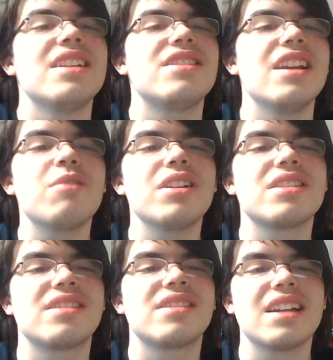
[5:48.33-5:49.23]
January
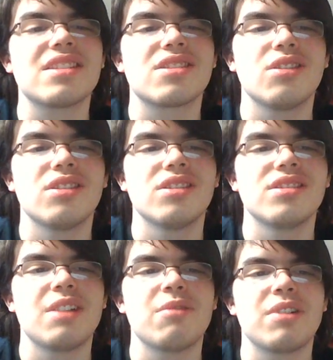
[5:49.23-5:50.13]
6th or
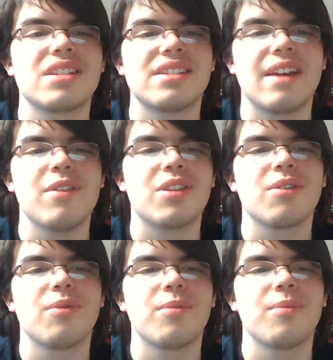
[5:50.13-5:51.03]
January 7th
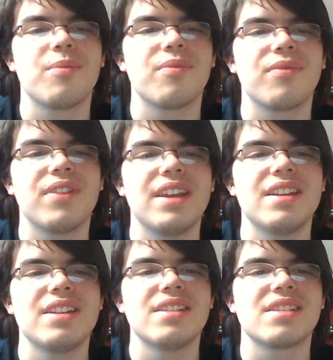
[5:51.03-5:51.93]

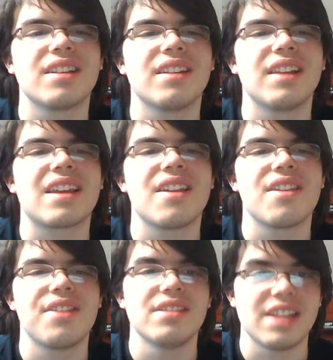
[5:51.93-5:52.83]
is like
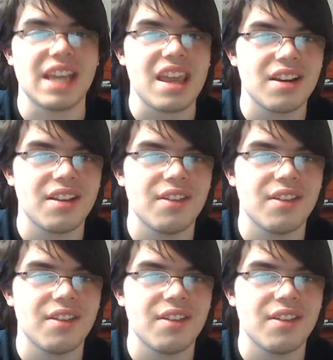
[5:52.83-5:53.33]
their date.